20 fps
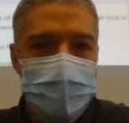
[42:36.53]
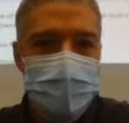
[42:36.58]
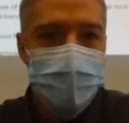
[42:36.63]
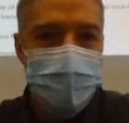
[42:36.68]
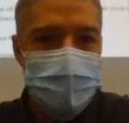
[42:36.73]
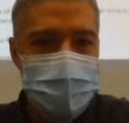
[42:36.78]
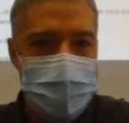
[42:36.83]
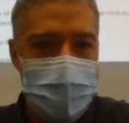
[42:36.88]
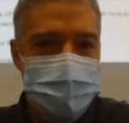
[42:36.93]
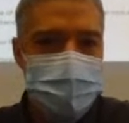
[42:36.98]

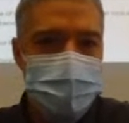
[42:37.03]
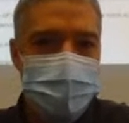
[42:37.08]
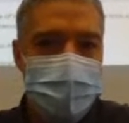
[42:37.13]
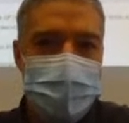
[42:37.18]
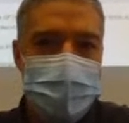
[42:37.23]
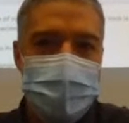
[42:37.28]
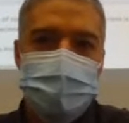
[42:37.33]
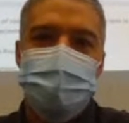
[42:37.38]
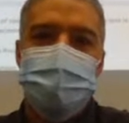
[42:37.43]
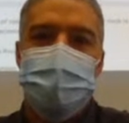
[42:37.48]
What type of
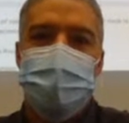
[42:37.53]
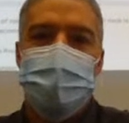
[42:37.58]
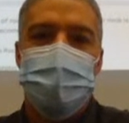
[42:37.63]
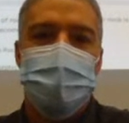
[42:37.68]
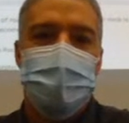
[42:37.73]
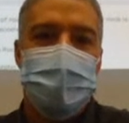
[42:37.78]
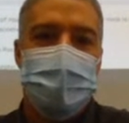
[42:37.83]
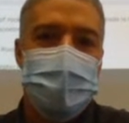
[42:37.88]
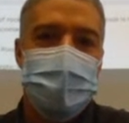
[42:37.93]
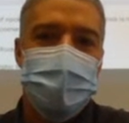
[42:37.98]
rocks
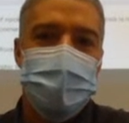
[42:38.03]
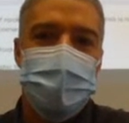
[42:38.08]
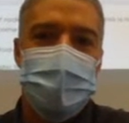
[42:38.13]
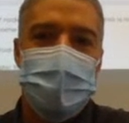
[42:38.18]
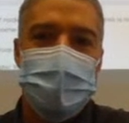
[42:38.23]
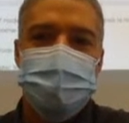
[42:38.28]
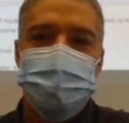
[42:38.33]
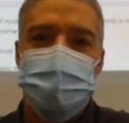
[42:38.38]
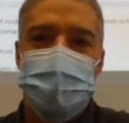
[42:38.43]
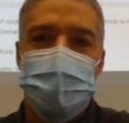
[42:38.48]
form when another
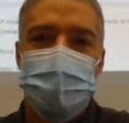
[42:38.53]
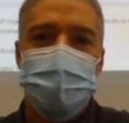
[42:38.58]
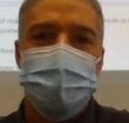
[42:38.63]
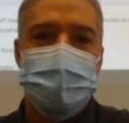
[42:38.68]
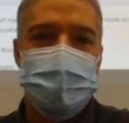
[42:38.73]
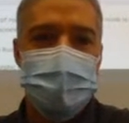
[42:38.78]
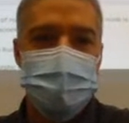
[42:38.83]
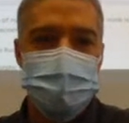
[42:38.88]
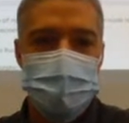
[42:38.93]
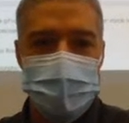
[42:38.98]
rock's
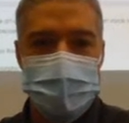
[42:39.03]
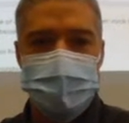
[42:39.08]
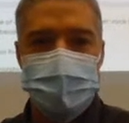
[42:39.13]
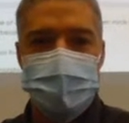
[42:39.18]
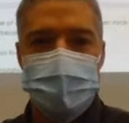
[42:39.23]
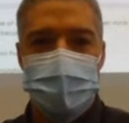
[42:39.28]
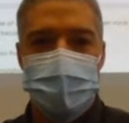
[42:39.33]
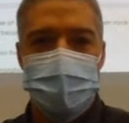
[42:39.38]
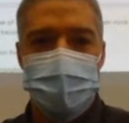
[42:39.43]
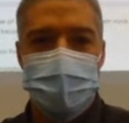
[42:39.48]
broken into
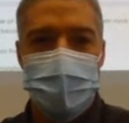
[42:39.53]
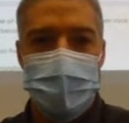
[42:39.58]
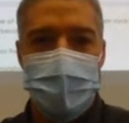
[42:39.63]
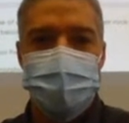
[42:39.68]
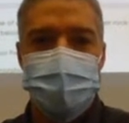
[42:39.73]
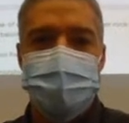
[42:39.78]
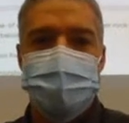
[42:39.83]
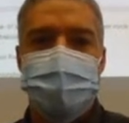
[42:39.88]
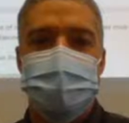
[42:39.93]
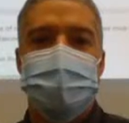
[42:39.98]
bits and
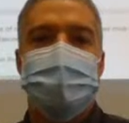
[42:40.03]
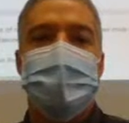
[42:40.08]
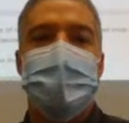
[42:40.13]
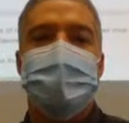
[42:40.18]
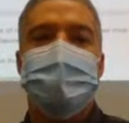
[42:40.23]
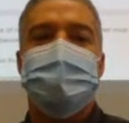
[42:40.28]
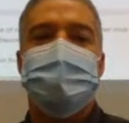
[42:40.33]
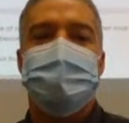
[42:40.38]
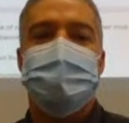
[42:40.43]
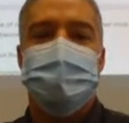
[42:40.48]
compressed?
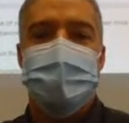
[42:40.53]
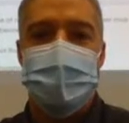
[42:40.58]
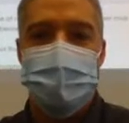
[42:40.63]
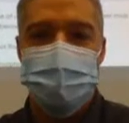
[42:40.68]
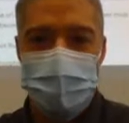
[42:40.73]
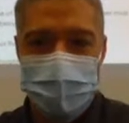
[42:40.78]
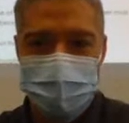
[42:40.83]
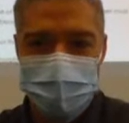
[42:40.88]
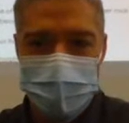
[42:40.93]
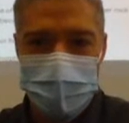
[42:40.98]
That's
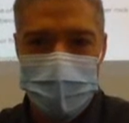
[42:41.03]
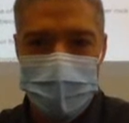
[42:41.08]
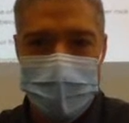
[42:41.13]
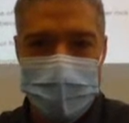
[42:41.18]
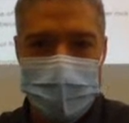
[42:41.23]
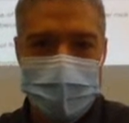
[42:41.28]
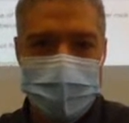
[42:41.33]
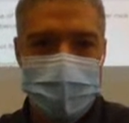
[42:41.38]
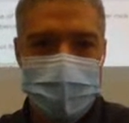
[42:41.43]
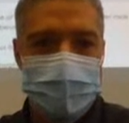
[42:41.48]
sedimentary
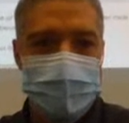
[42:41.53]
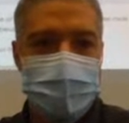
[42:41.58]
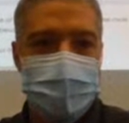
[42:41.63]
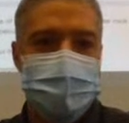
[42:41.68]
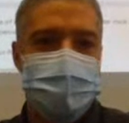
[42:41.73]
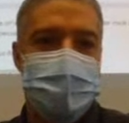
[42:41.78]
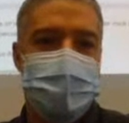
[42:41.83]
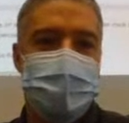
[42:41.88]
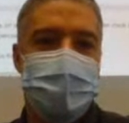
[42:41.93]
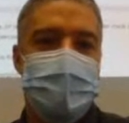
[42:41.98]
rock.
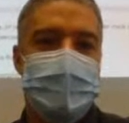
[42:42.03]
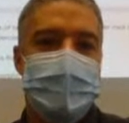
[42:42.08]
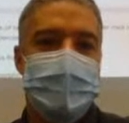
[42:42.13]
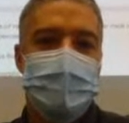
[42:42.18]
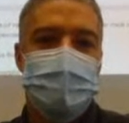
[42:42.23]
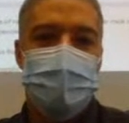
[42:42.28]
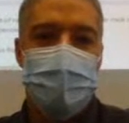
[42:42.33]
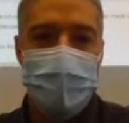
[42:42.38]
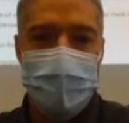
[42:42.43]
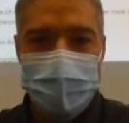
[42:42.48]
That's like
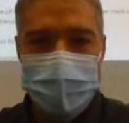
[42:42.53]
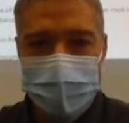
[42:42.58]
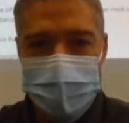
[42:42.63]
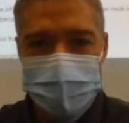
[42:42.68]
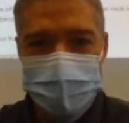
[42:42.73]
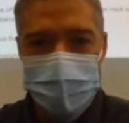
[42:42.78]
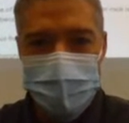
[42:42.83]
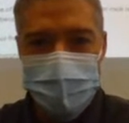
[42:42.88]
breaking